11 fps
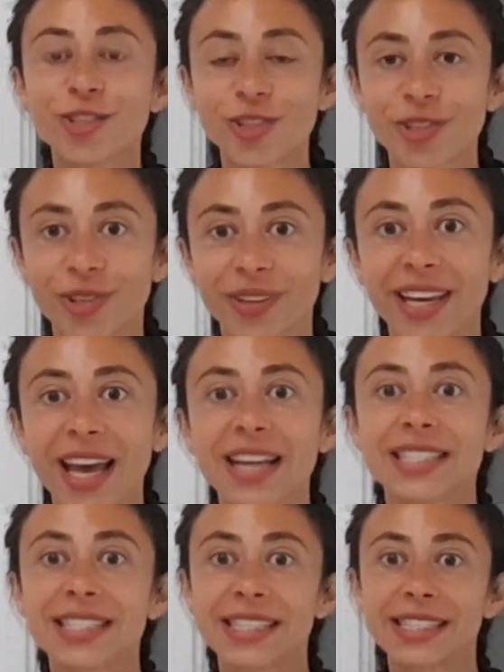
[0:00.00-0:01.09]
to get
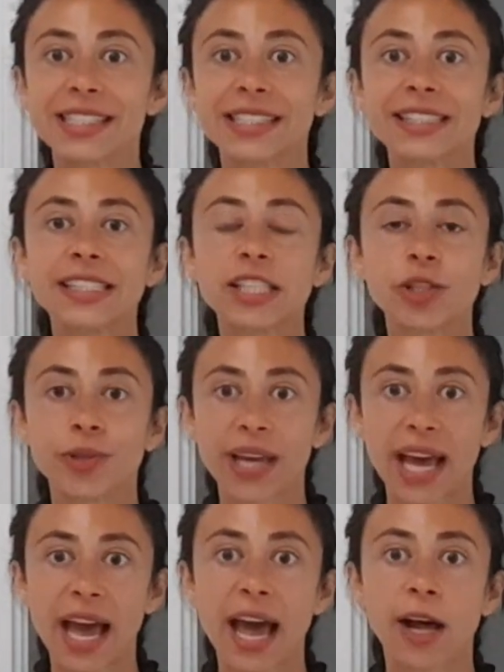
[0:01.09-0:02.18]
assistance, to get
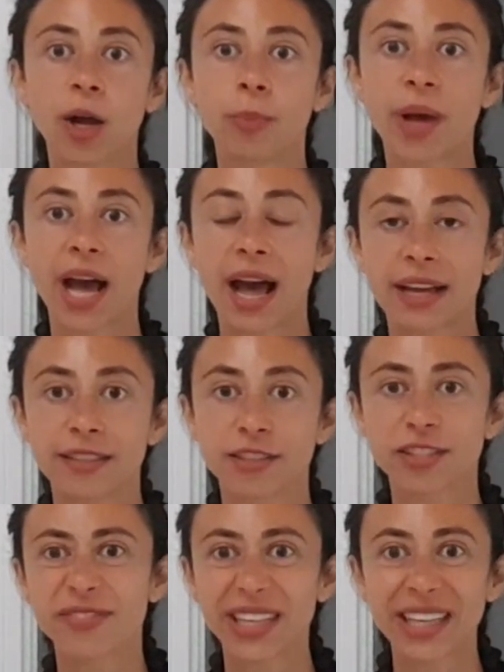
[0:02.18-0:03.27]
help, and
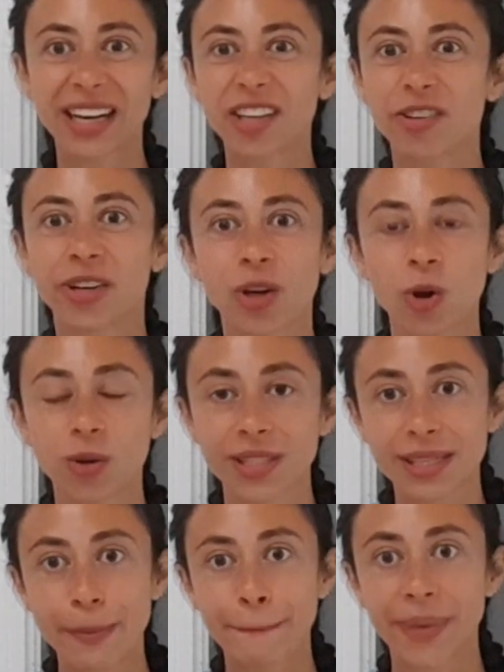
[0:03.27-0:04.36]
just feeling like you're in a
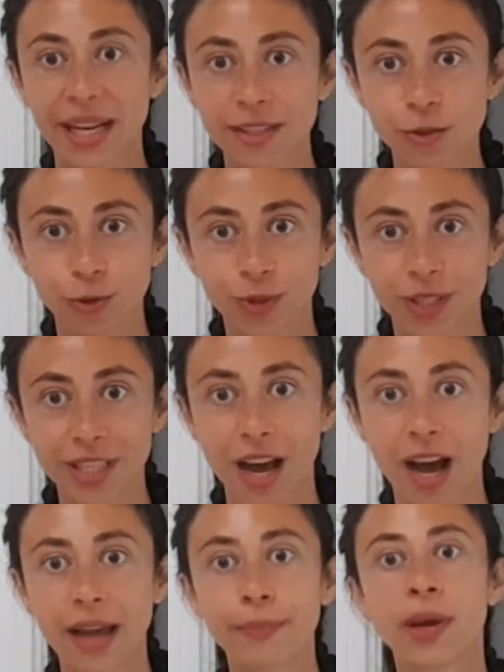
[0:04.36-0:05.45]
constant battle all the
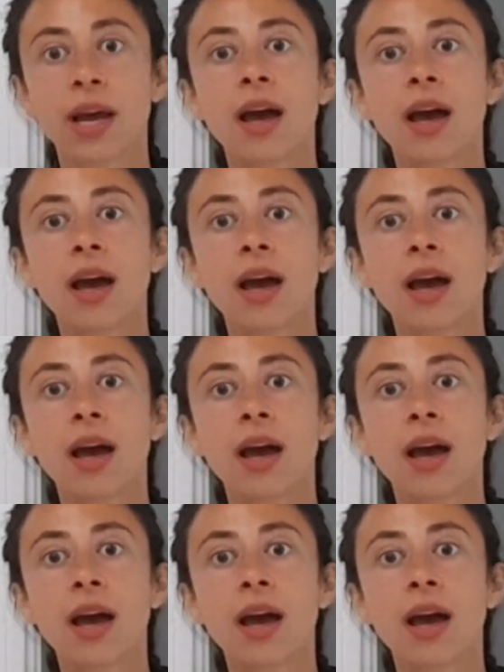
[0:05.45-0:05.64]
time,